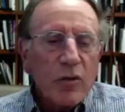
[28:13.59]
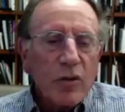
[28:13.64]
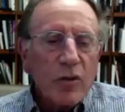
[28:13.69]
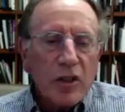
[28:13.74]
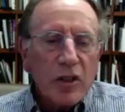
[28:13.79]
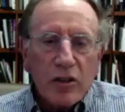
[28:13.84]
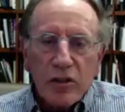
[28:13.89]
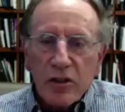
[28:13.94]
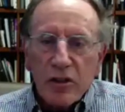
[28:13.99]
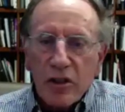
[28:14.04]
it
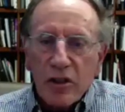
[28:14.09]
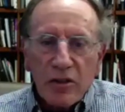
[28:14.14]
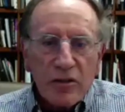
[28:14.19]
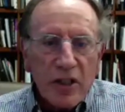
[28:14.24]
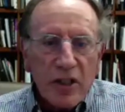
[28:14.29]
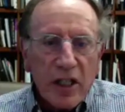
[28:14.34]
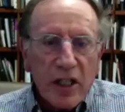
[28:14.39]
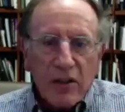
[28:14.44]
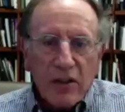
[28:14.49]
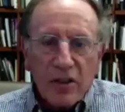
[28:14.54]
could go
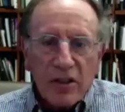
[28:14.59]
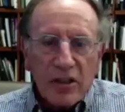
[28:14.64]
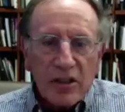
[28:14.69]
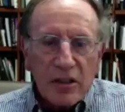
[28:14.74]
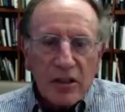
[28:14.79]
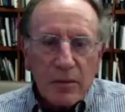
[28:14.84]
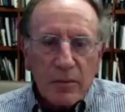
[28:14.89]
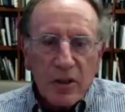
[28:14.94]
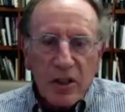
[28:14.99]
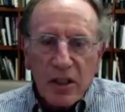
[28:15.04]
down into
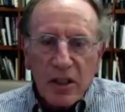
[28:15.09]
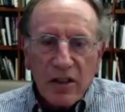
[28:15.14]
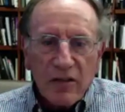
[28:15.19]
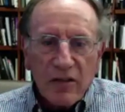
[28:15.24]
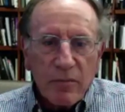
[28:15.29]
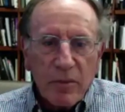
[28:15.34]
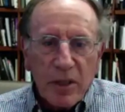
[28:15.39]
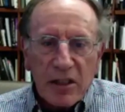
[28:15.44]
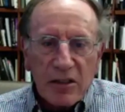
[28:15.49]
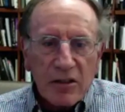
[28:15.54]
some kind of
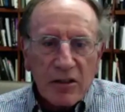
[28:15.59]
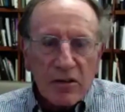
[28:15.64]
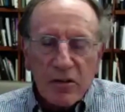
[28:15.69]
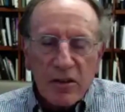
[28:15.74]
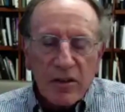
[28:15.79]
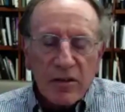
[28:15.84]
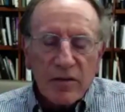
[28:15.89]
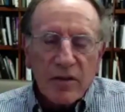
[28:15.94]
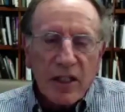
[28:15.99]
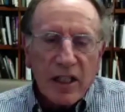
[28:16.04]
manslaughter.